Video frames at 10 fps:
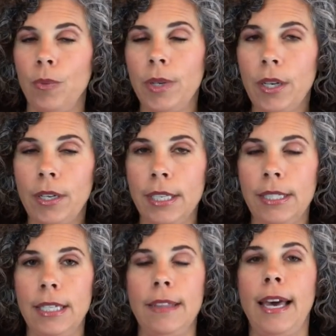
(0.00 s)
went on and
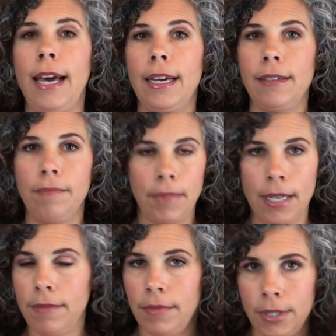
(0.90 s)
did that
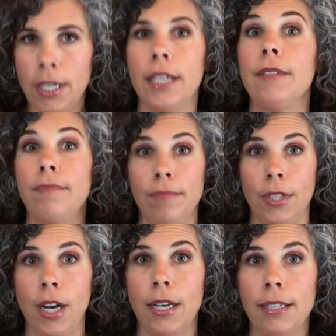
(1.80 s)
and done.
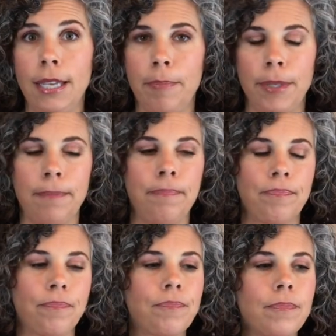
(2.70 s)
Got accepted.
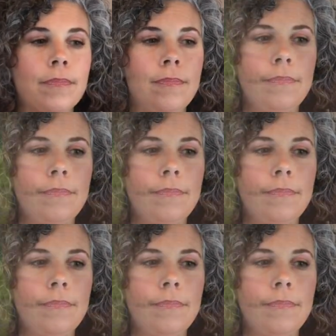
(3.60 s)
Show